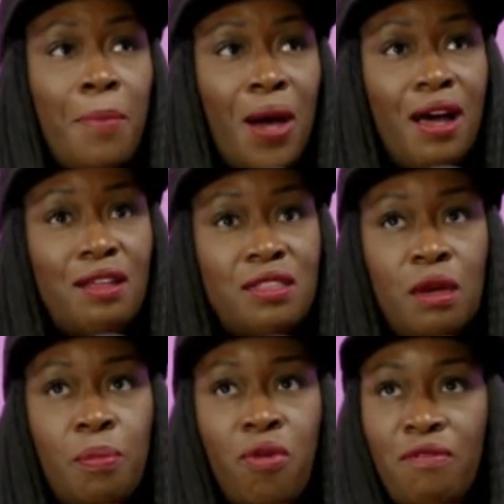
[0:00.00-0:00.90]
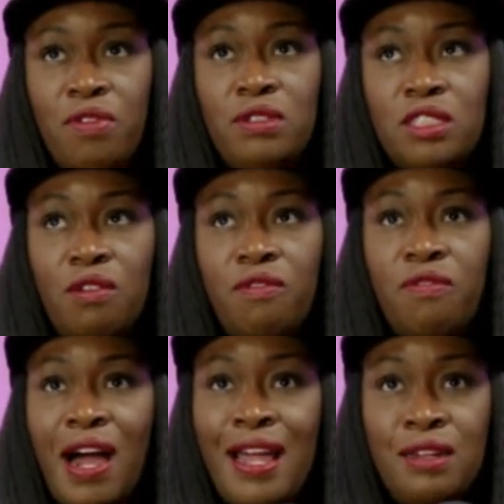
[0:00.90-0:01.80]
But the prevalence of
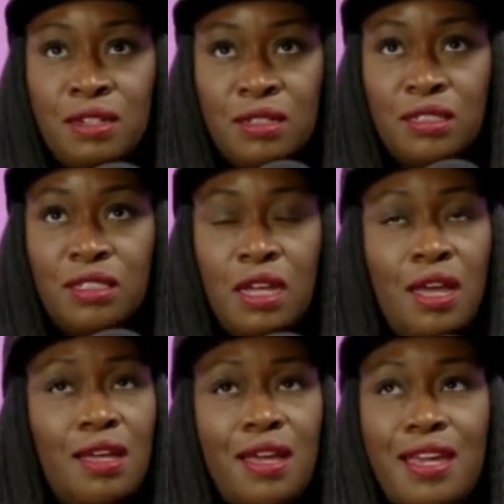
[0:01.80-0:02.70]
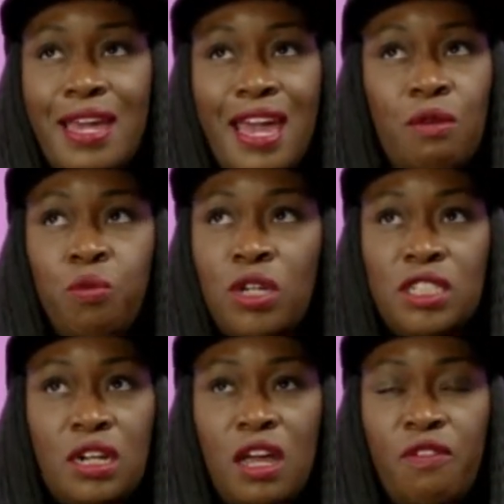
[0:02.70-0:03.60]
violence, it
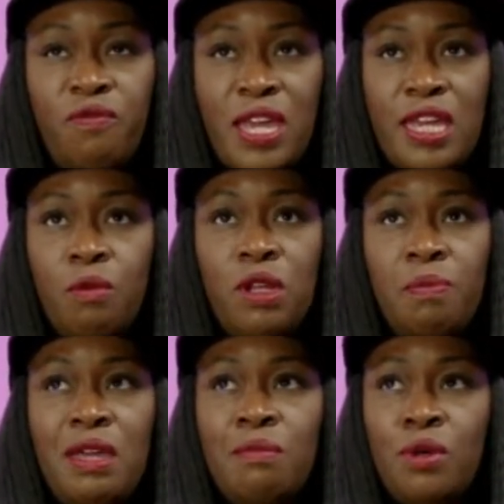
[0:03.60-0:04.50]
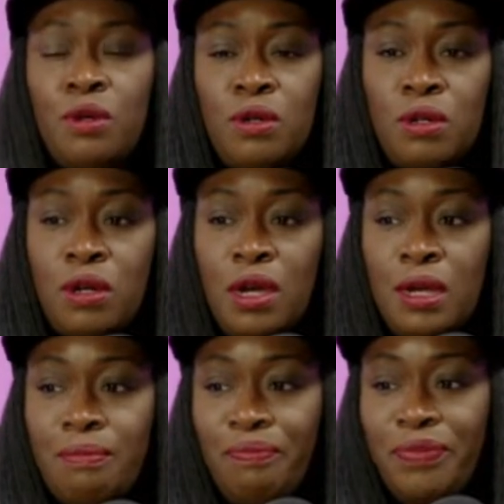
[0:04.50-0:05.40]
wasn't a thing. It would be more
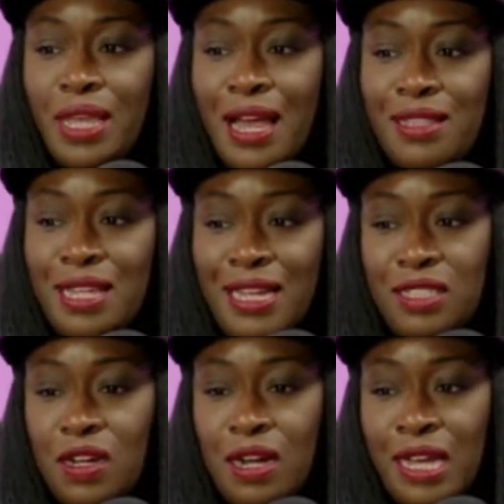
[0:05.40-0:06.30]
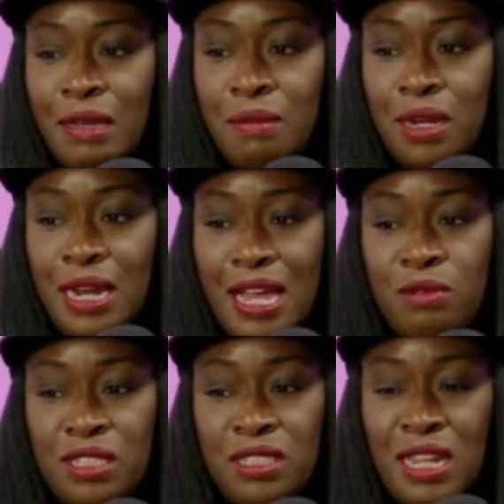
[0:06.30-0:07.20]
at that time, like it
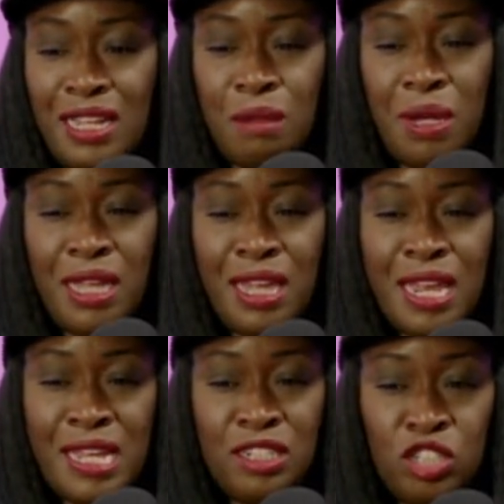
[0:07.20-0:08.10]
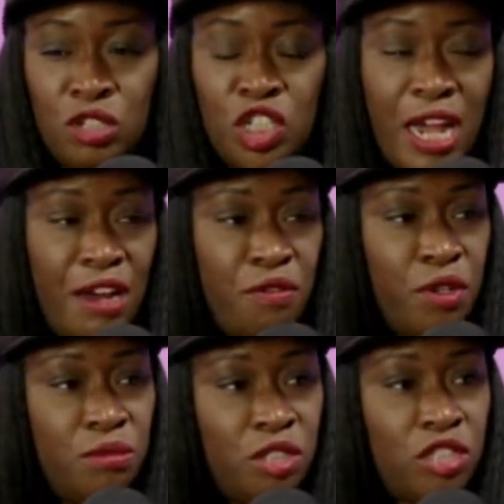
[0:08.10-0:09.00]
was like the beginnings of chat
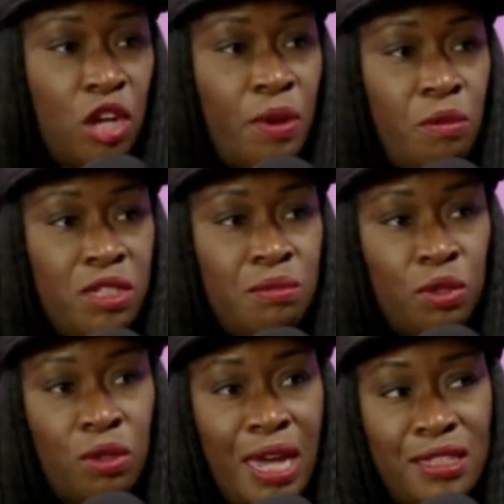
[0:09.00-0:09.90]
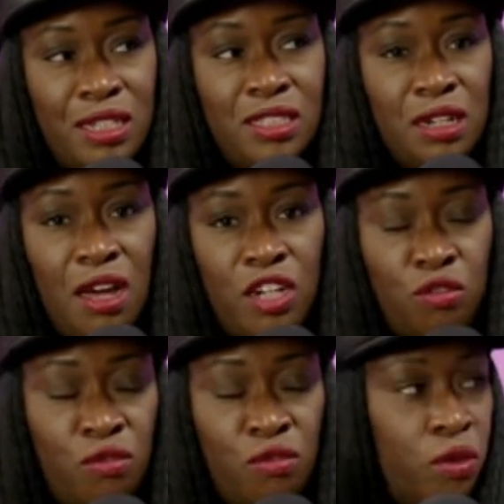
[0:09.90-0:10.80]
rooms, so it was more like the
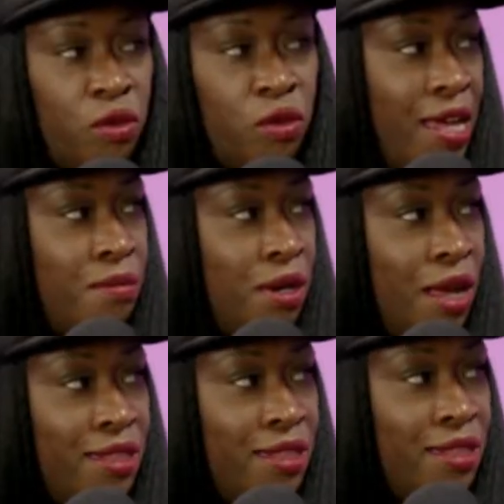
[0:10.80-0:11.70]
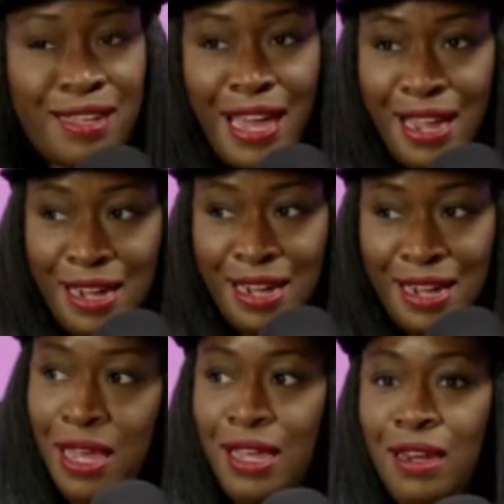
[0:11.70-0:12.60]
slander of your name, like that getting out
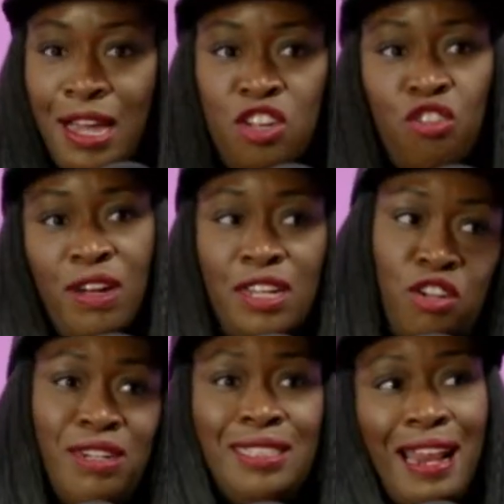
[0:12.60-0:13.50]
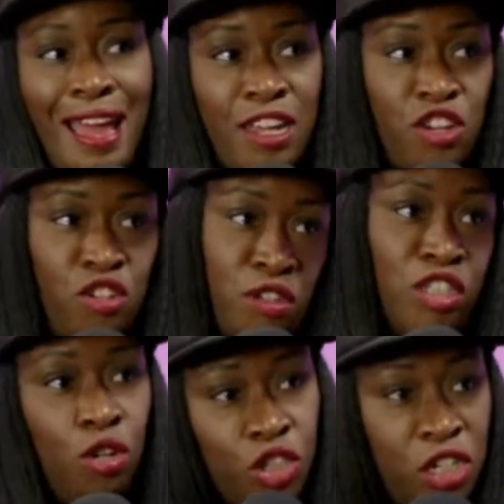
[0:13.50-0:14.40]
there, like you're a slag, you're a
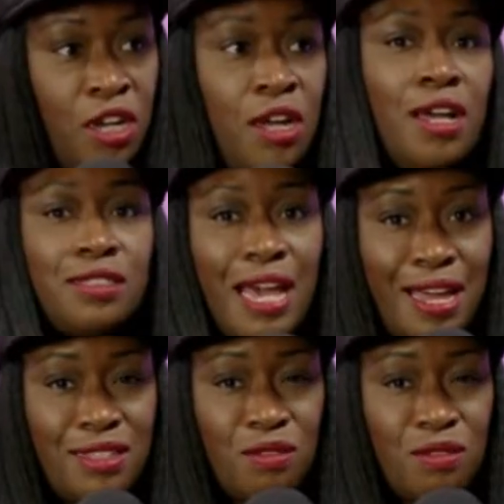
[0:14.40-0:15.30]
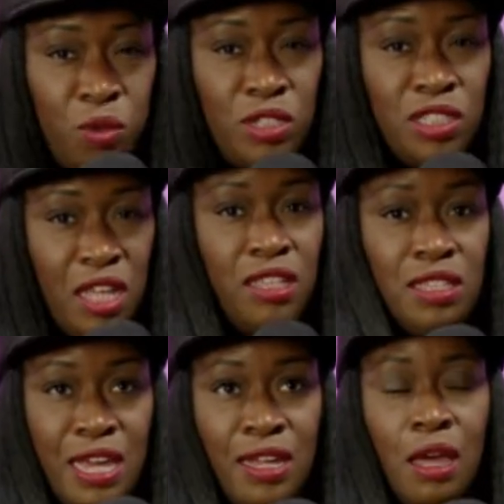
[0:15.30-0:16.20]
slosher. That was the
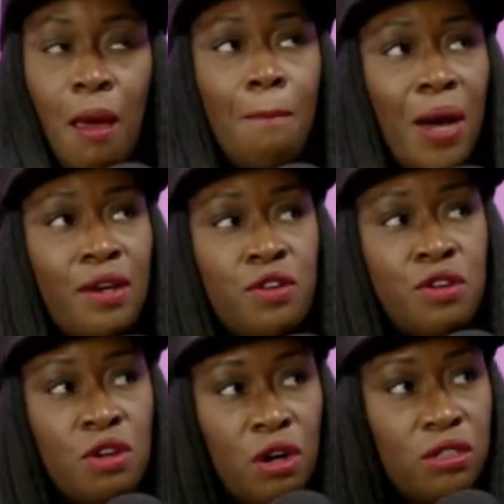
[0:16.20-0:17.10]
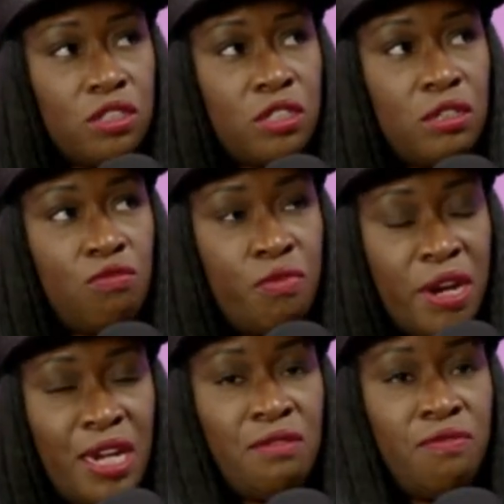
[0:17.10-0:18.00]
thing, but not
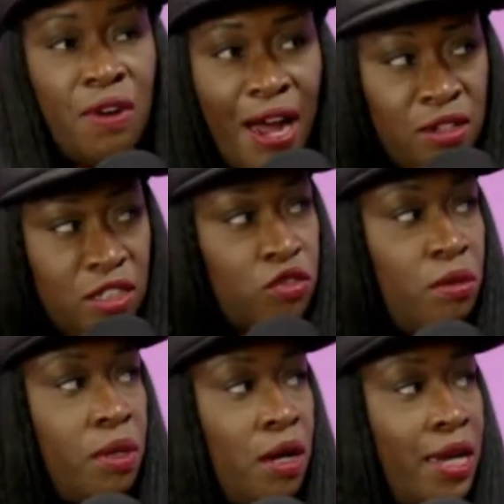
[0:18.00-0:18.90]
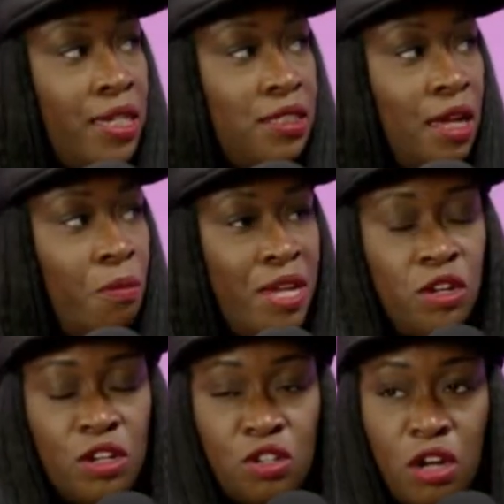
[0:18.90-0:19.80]
really violence from guys. Like we
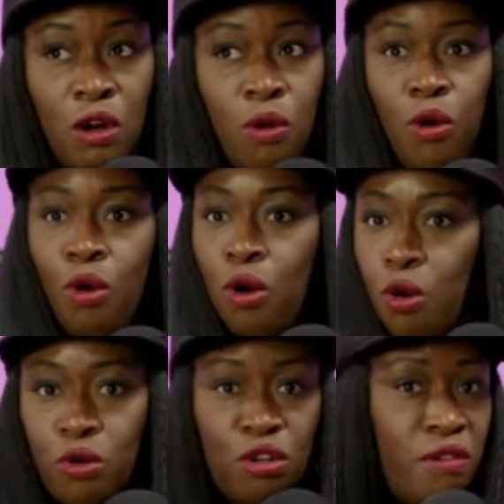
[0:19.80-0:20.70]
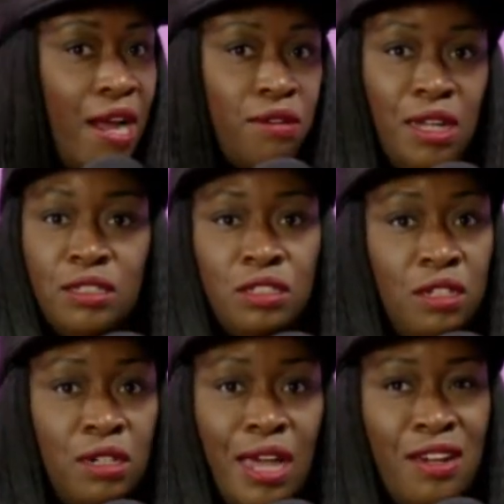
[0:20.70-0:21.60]
could go all around
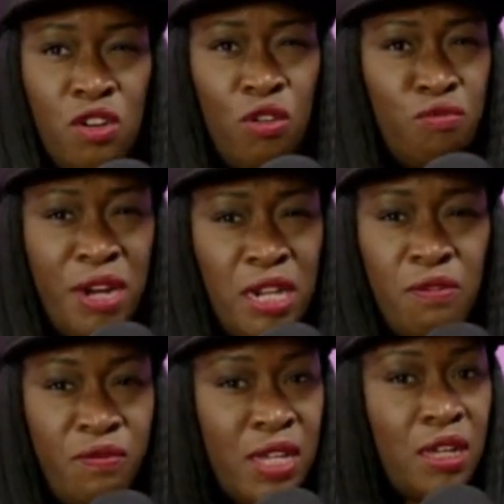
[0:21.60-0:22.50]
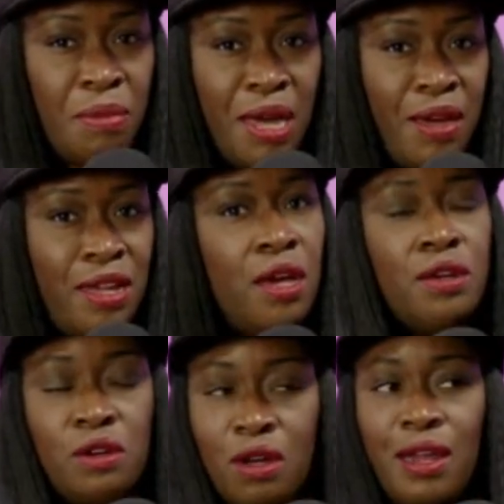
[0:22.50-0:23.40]
London and not really think about it.
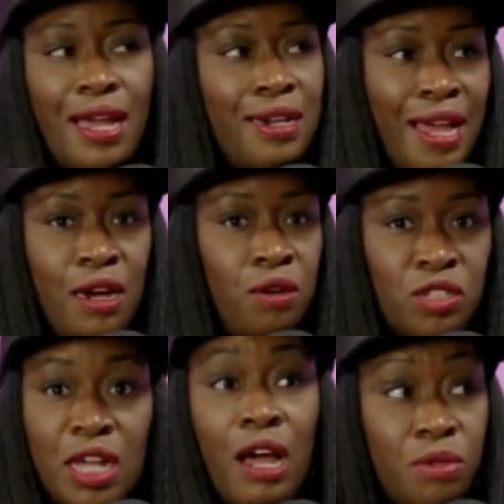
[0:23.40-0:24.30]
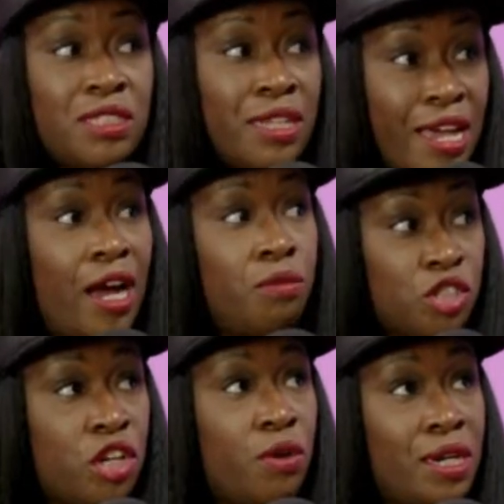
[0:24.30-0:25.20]
Not like now, because I was scared. I was
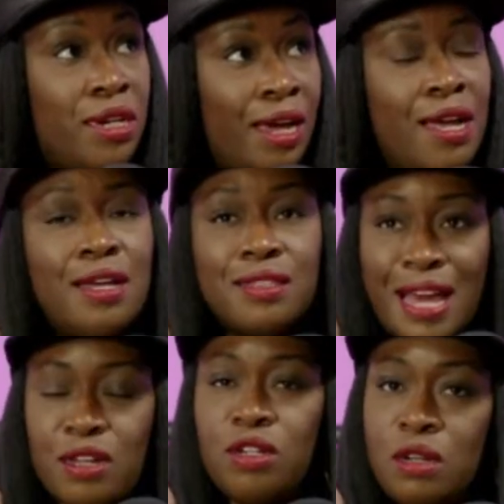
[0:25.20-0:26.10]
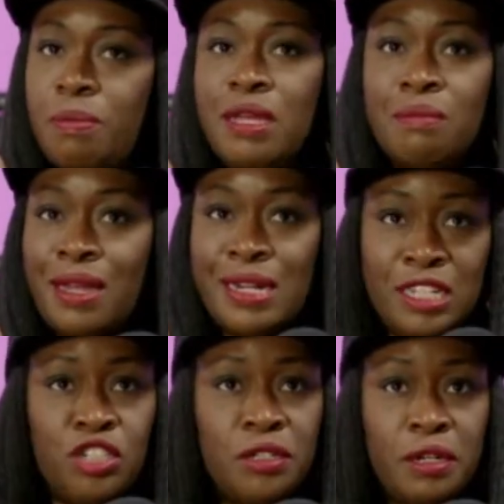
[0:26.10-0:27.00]
totally like, that could have been my
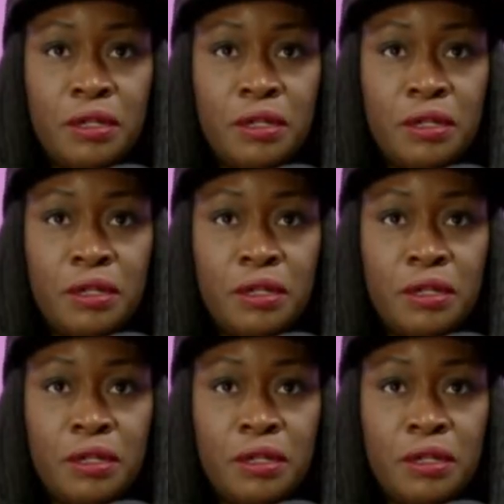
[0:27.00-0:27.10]
niece, you know?